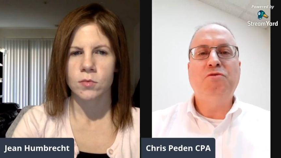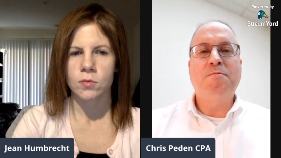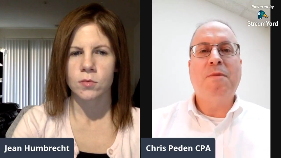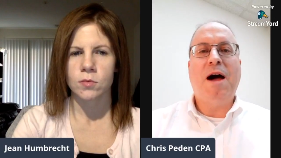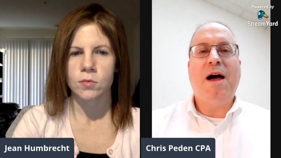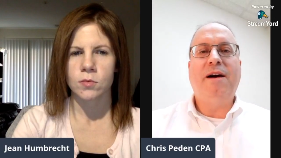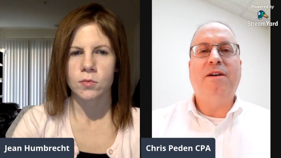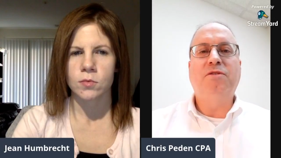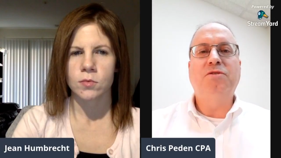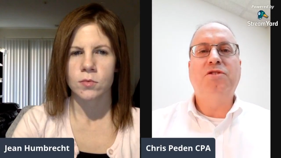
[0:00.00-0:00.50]
Speaker 1: your
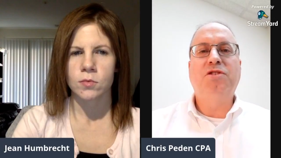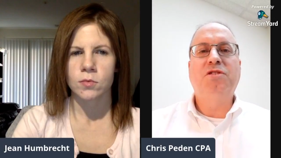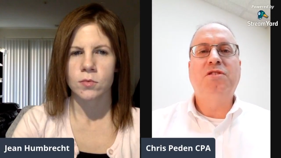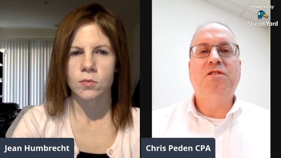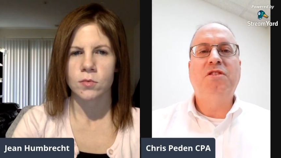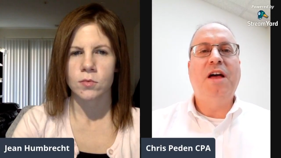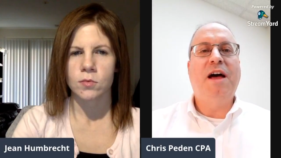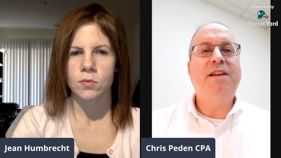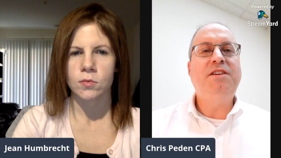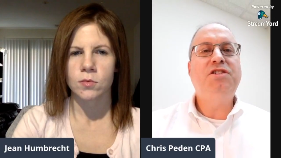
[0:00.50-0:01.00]
miles,
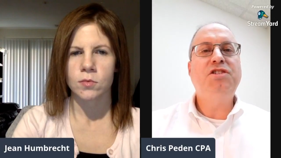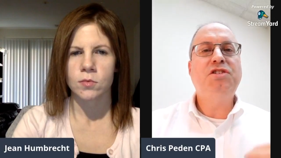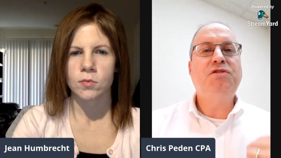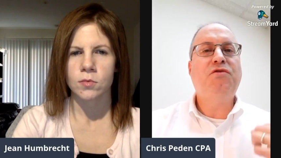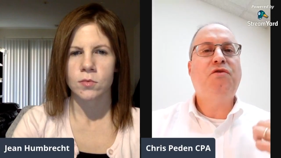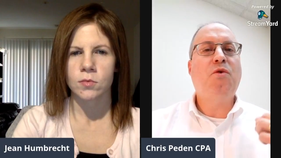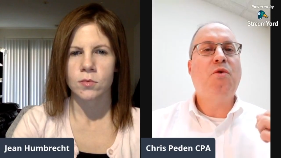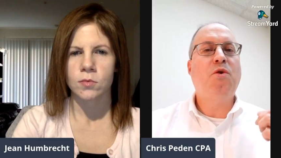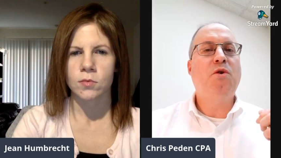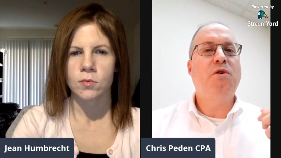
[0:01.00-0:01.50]
not just
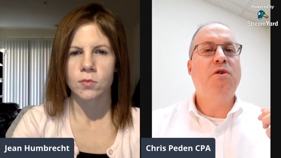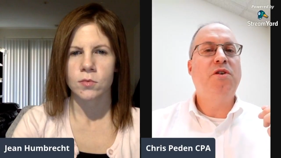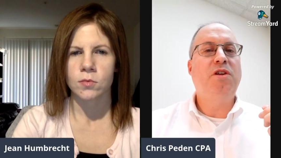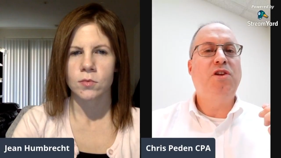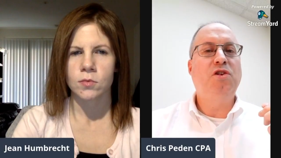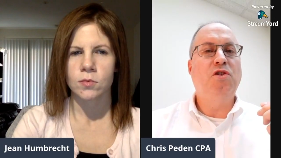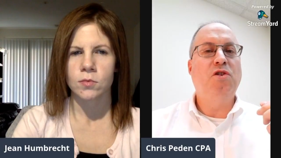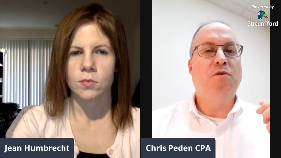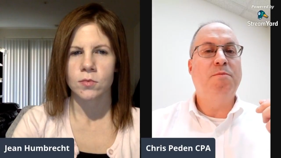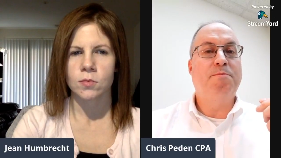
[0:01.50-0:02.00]
for
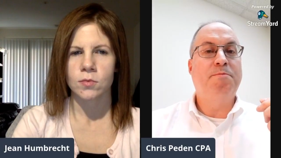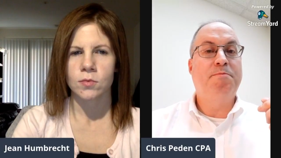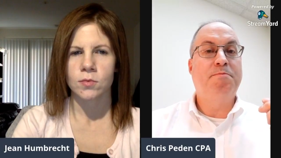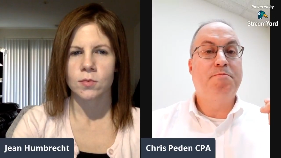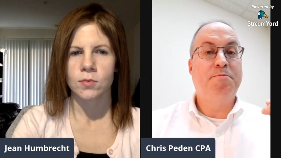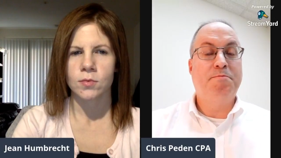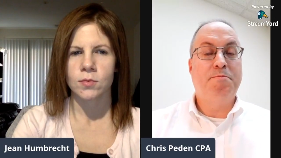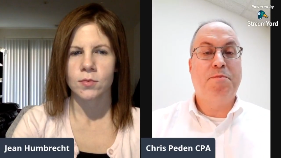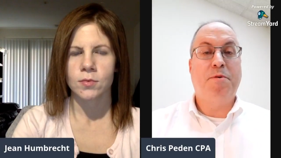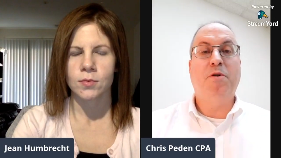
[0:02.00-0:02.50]
your
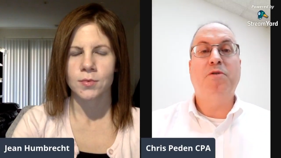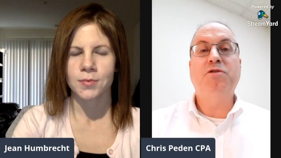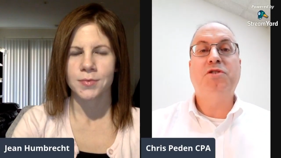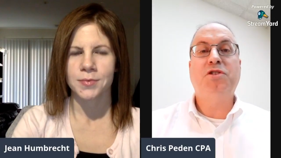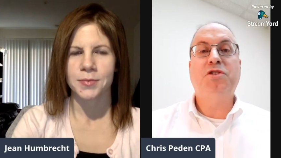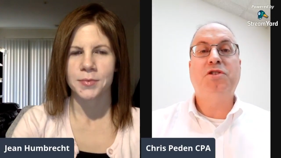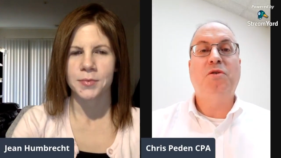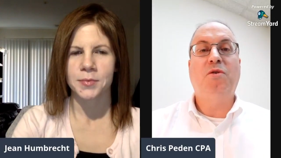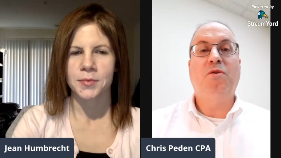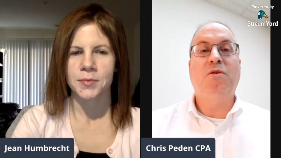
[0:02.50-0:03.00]

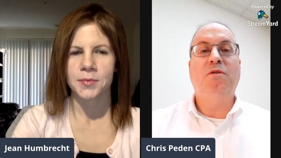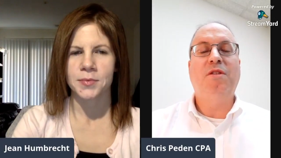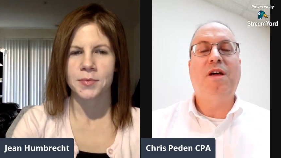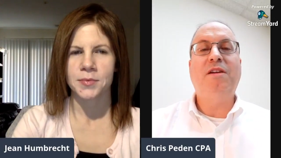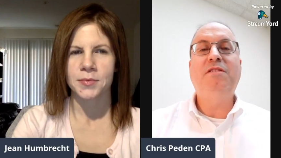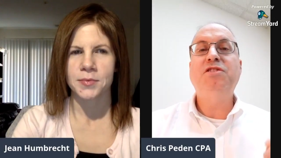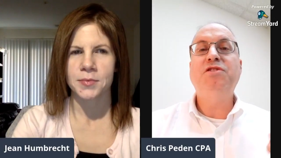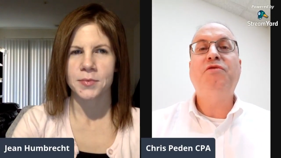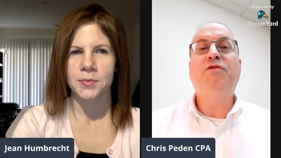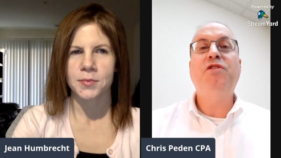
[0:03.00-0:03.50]
personal,
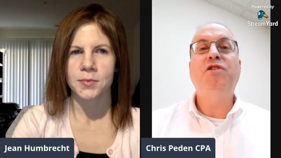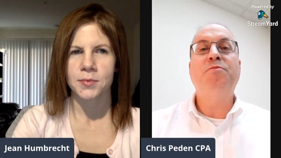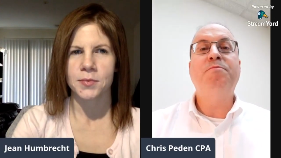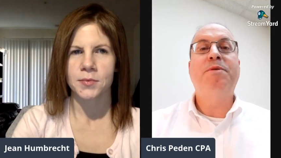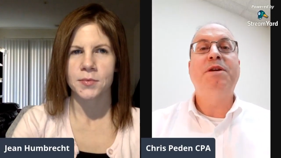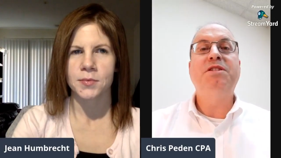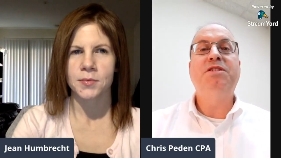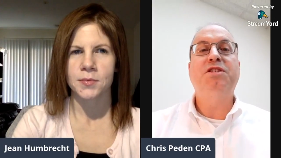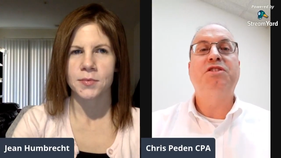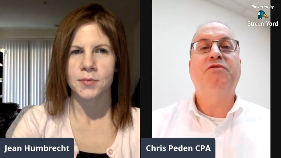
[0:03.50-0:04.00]
not just for your
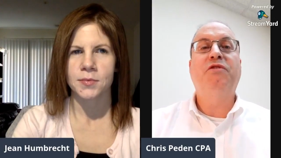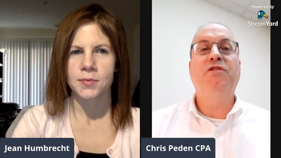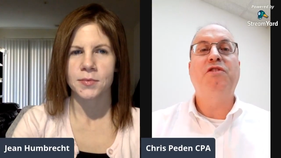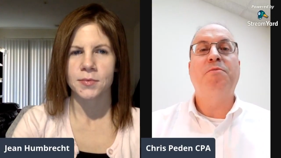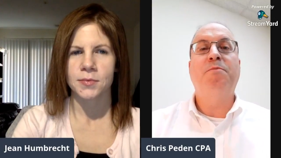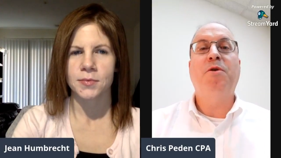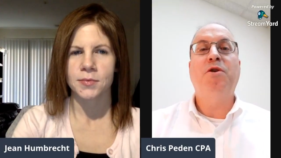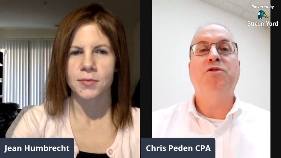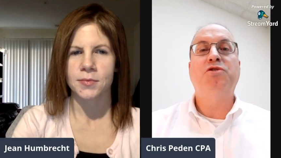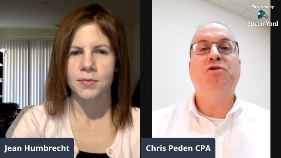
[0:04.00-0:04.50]
business, for your
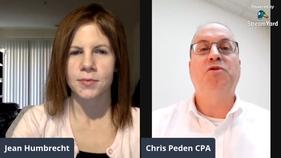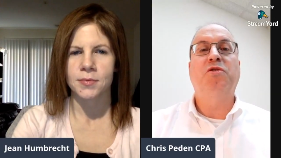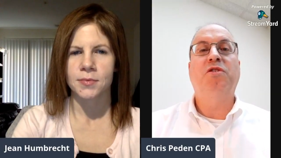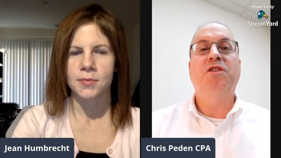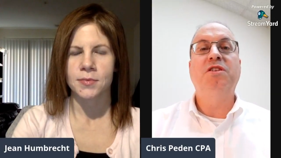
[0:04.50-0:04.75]
personal,